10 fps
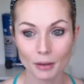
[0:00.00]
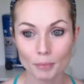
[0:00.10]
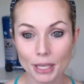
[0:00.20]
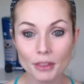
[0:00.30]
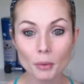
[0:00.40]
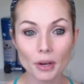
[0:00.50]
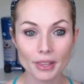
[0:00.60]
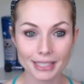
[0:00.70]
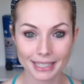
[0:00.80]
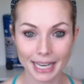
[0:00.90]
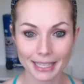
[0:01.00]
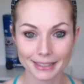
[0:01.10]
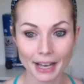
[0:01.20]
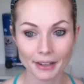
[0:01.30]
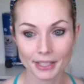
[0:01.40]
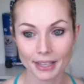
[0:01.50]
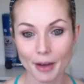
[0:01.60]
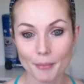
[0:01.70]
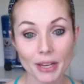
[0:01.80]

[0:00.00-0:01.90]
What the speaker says: Be the one that stands out to them.